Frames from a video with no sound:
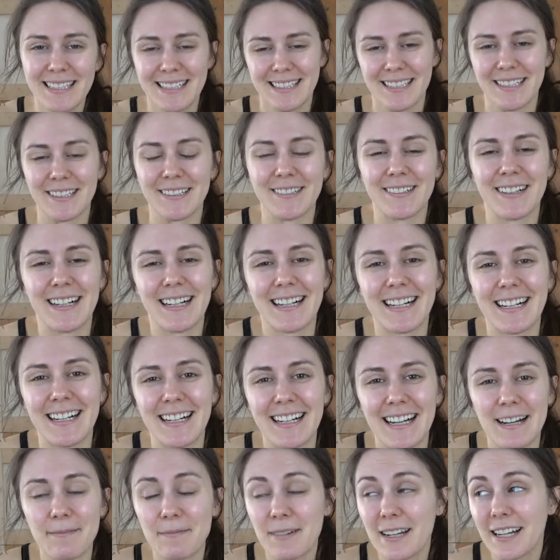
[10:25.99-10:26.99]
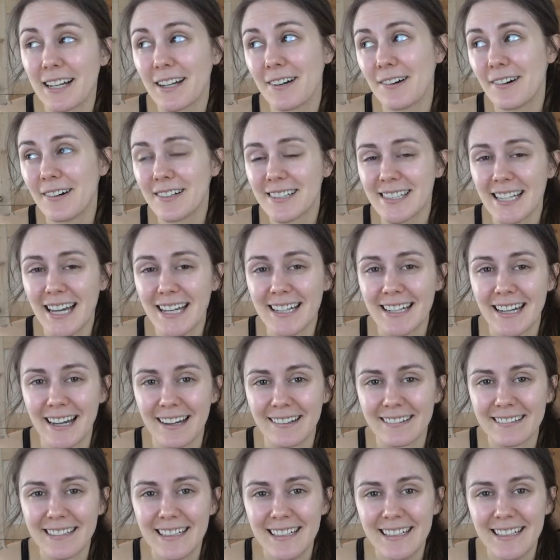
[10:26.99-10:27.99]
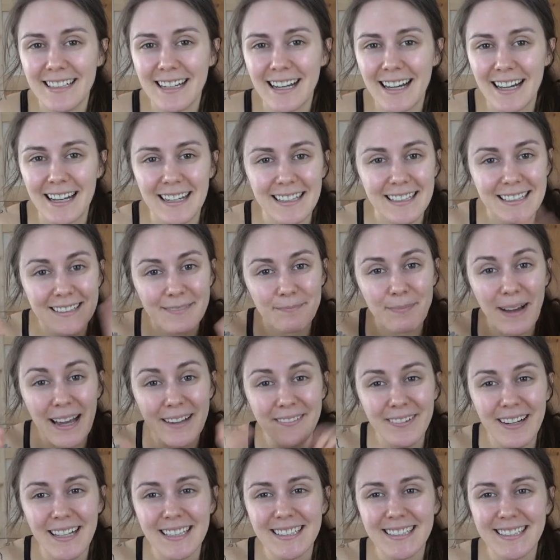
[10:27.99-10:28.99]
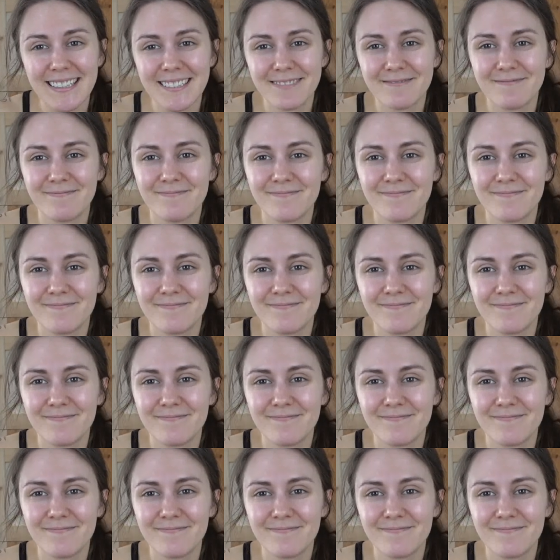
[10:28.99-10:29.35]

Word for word: So uh, I'm going to go outside now. Uh, bye, friends.